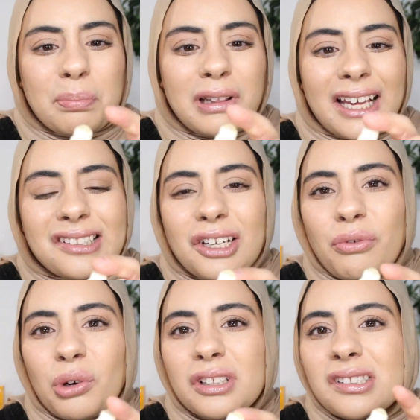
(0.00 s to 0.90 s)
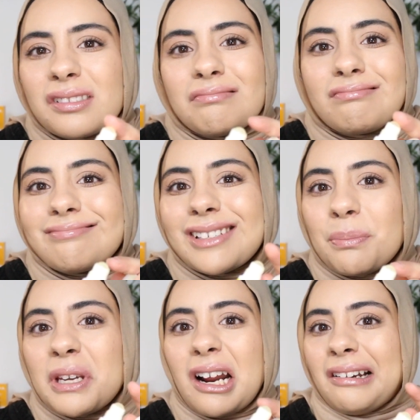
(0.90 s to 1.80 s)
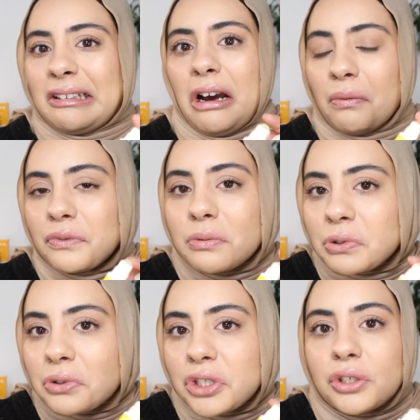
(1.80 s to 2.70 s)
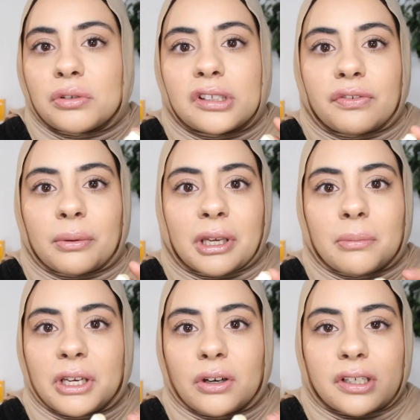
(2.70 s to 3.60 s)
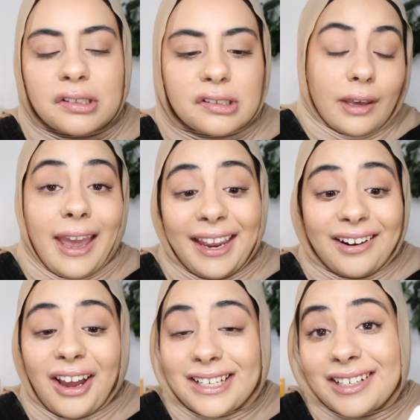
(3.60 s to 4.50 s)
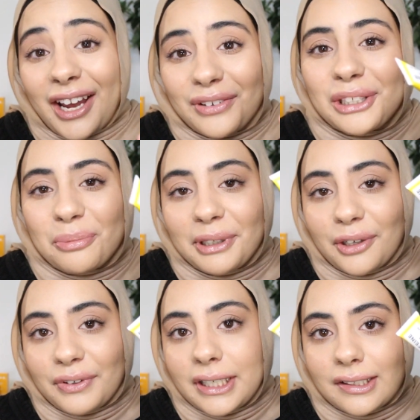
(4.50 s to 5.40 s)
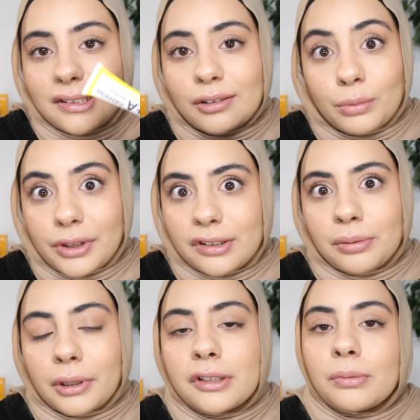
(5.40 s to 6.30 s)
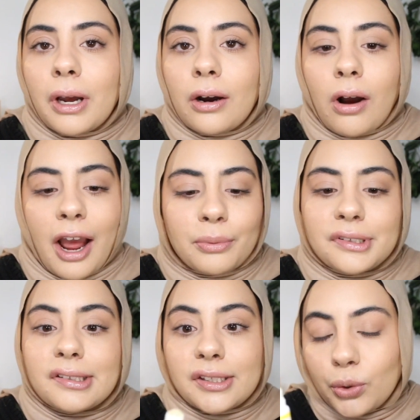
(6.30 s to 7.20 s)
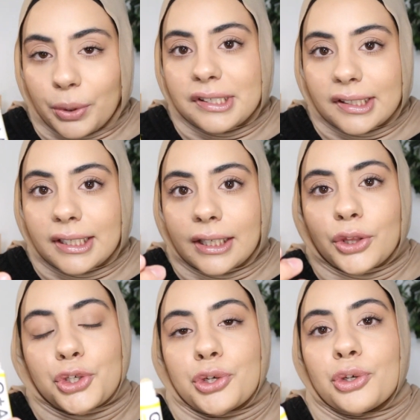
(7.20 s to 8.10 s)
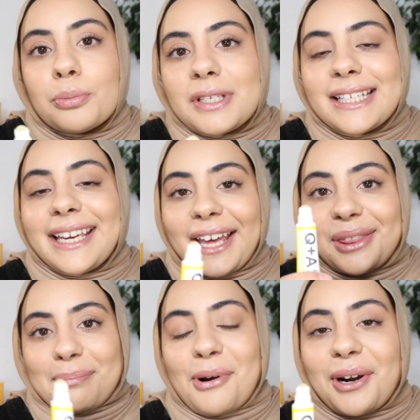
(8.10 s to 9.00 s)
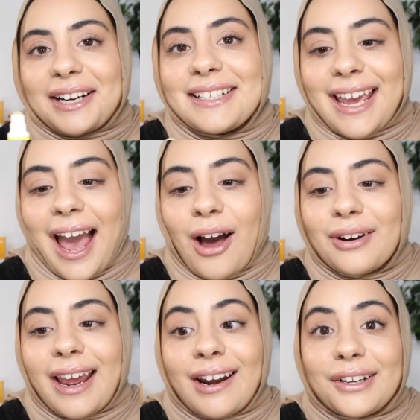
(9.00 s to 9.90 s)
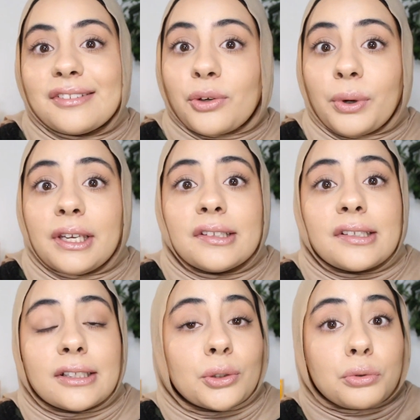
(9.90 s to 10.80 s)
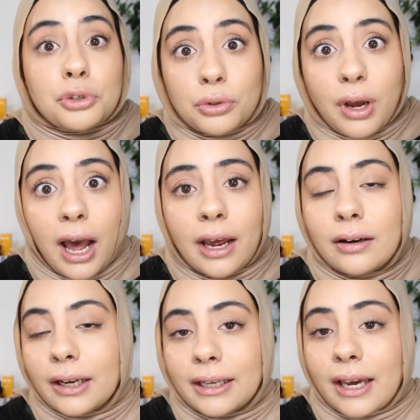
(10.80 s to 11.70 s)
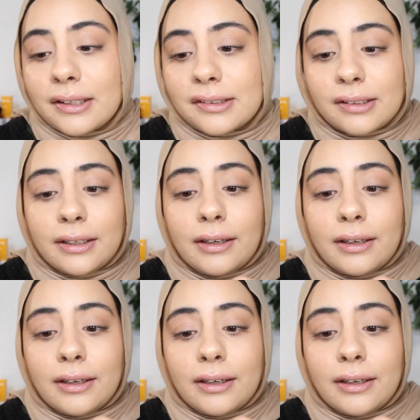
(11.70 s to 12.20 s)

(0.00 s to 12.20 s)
plastic roller's a bit uncomfortable to use if I'm gonna be honest. And I did have a little bit of an incident with this one as well. I was squeezing the tube to get the product out and I squeezed a little too hard, I guess.